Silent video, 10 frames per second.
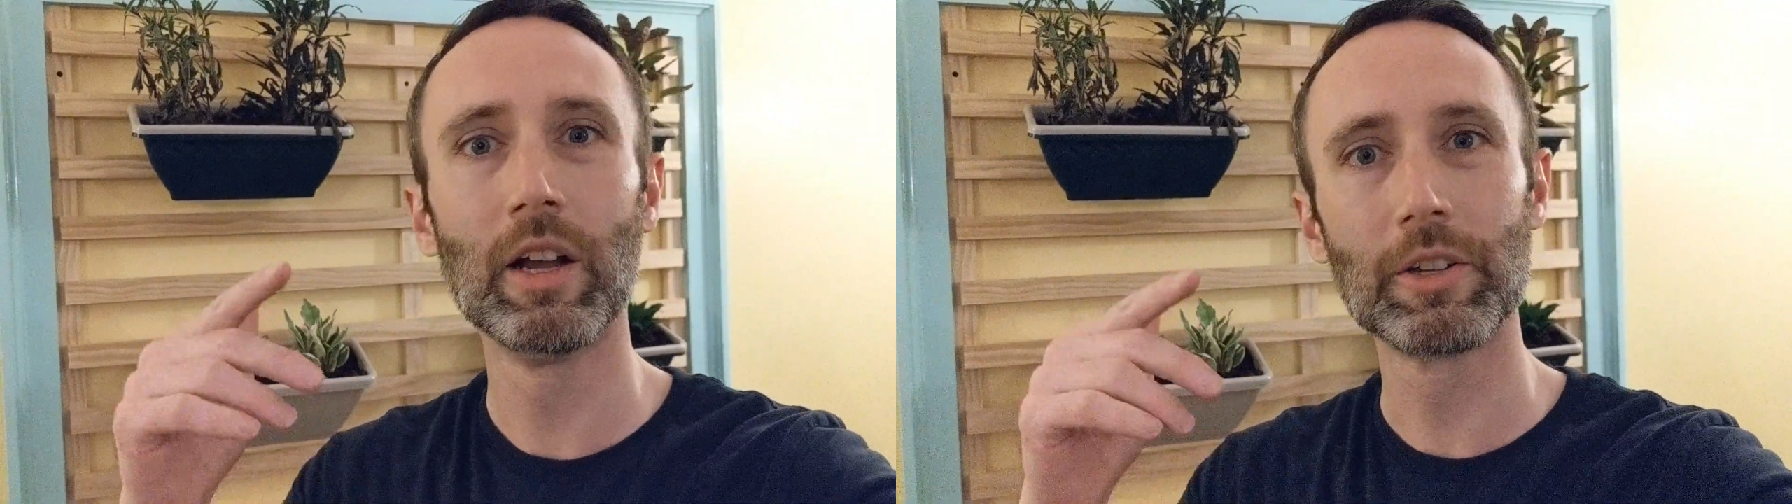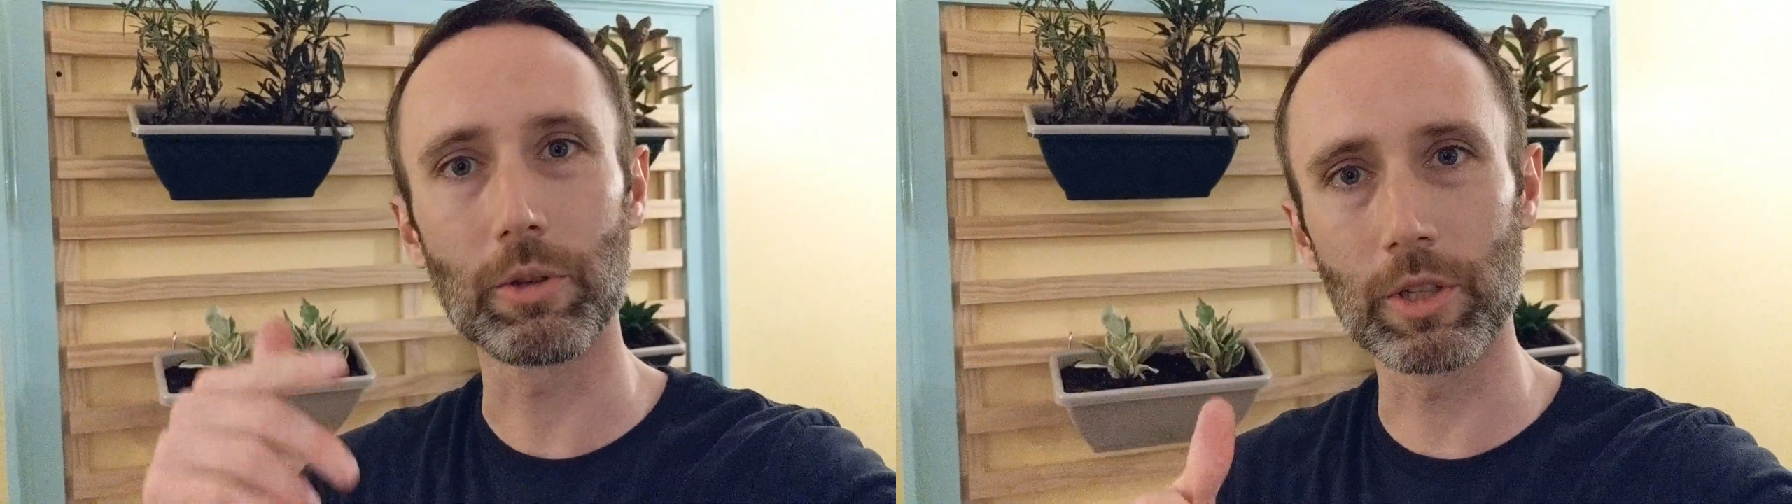
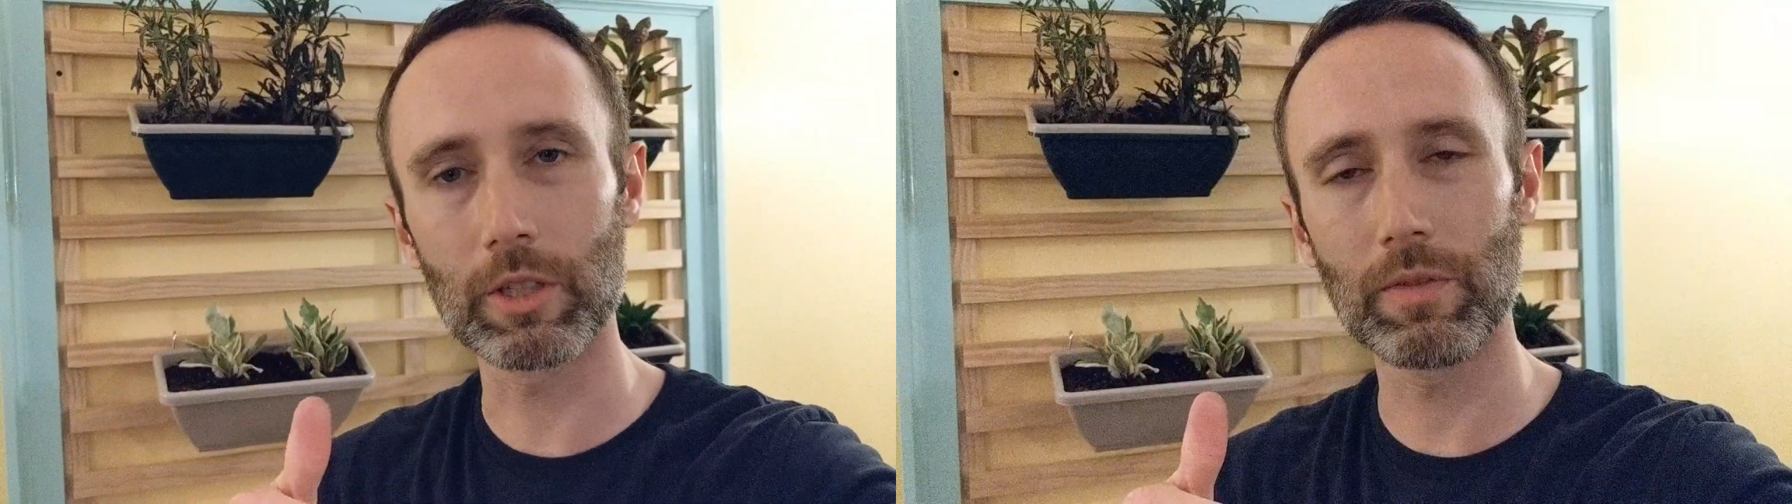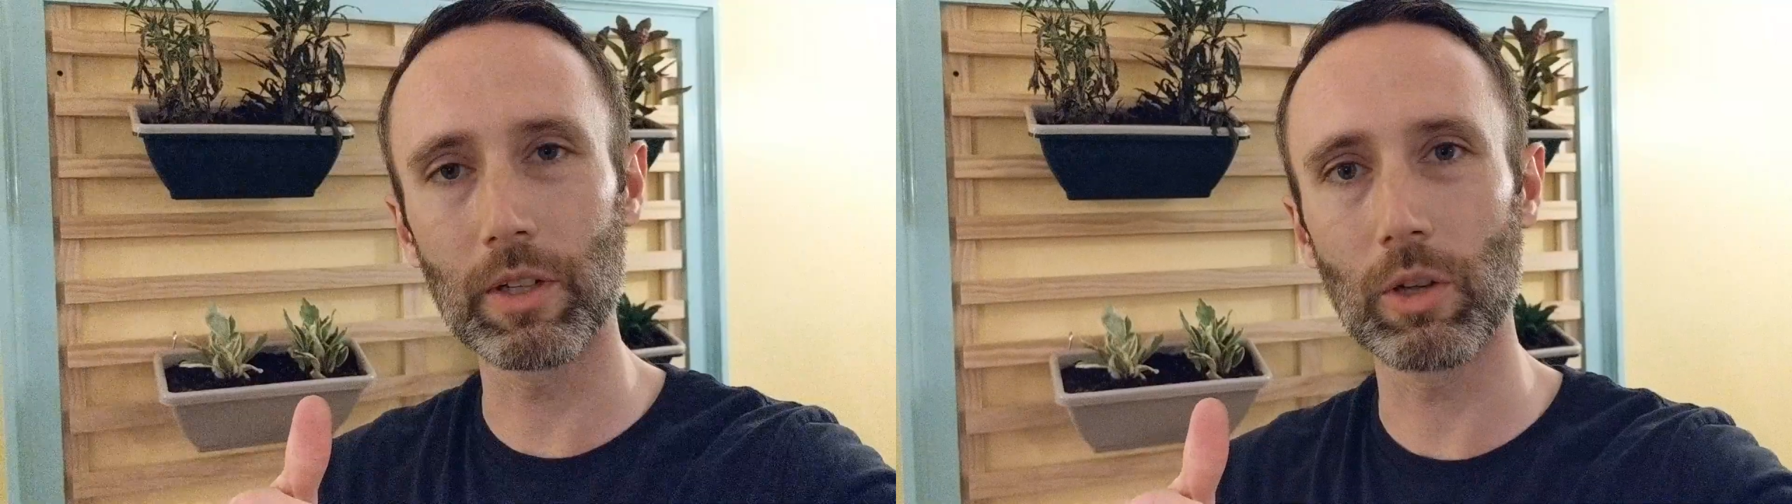So
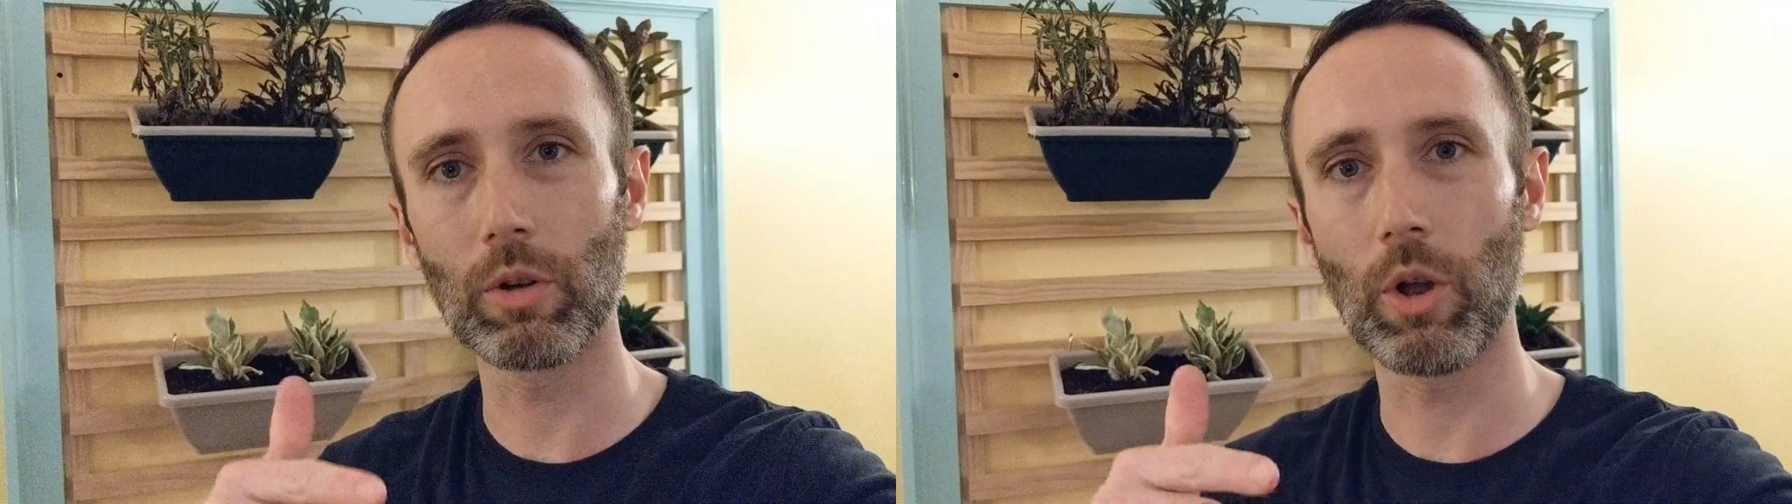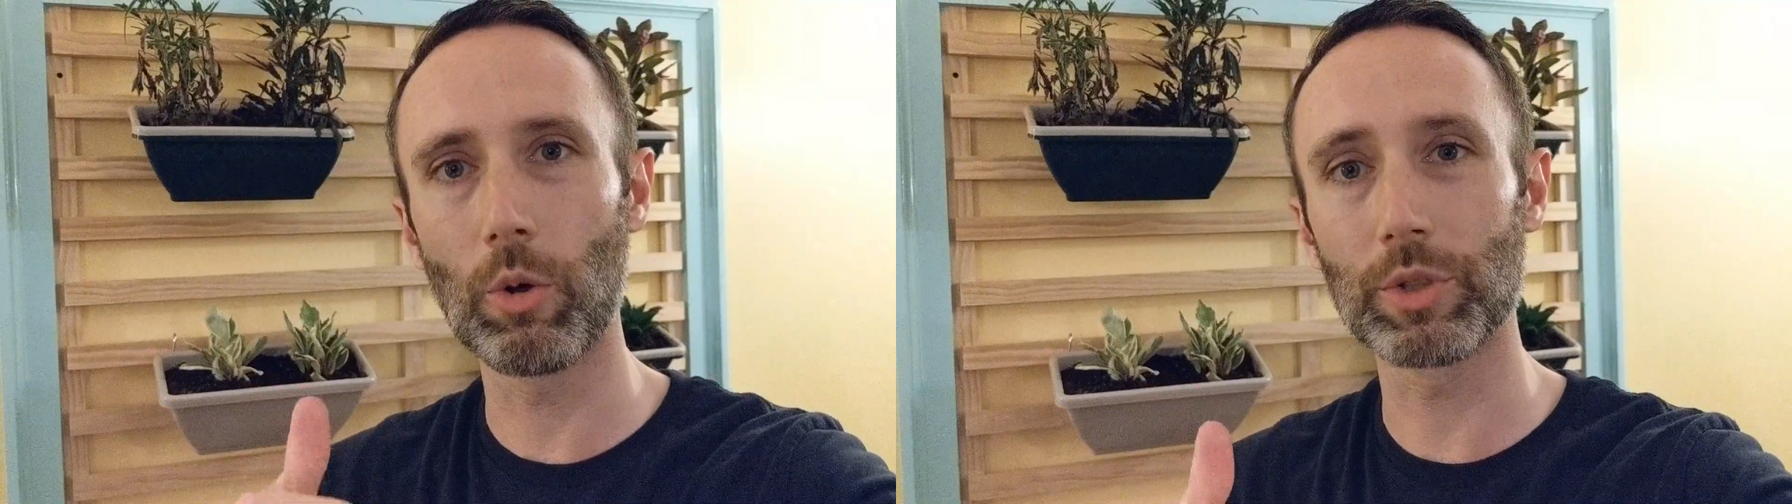this video
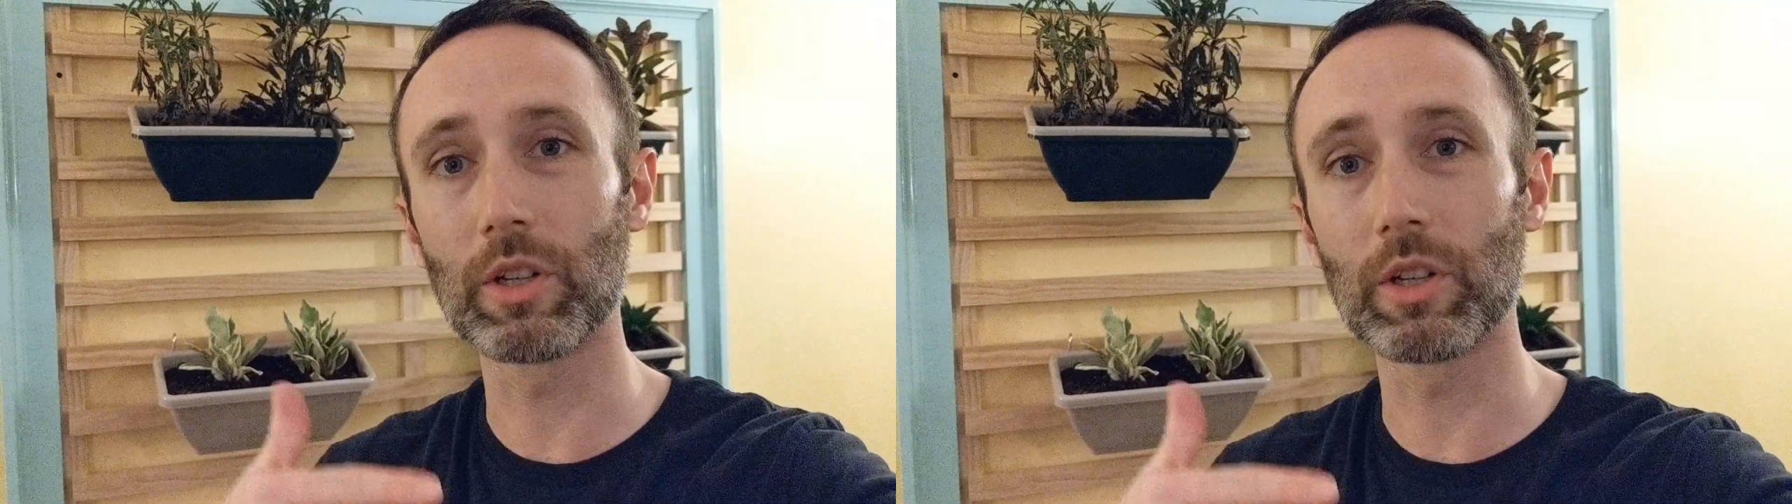goes